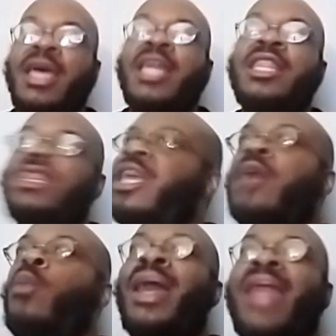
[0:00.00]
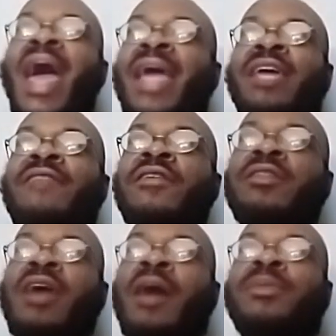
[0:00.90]
then why not give her
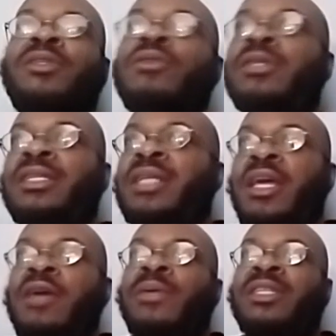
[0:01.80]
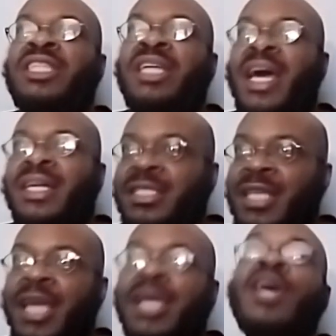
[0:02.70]
the opportunity to hear what she got to
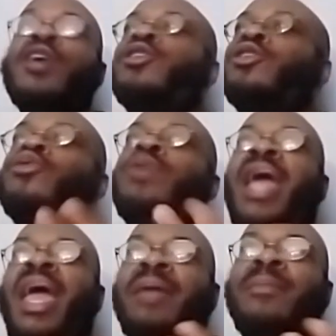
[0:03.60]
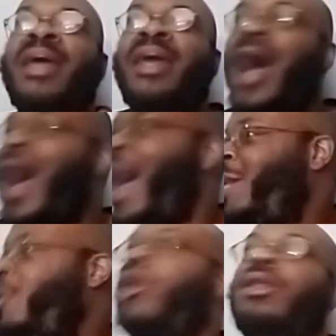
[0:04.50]
say? You came in hot,
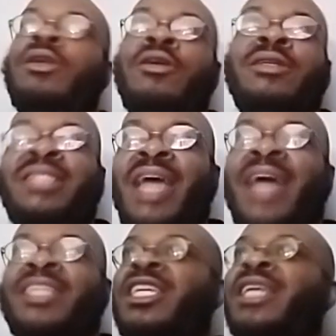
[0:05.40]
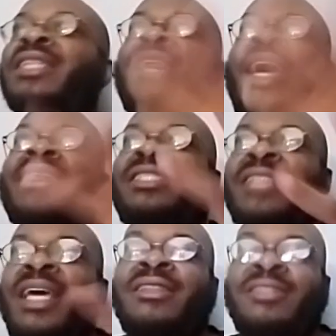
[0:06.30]
calling her a sad chick. That
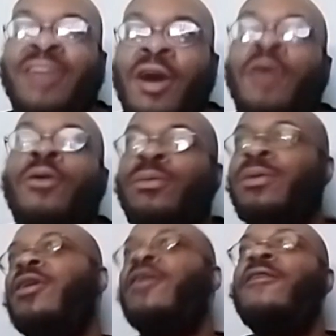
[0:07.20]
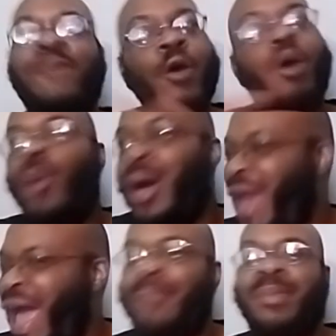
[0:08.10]
set the tone for what
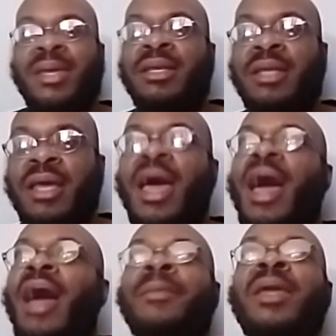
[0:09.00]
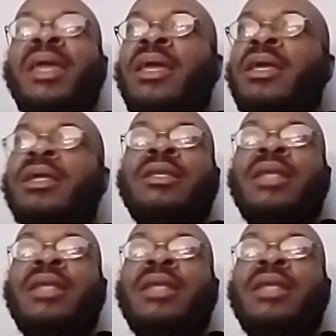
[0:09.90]
happened. I mean,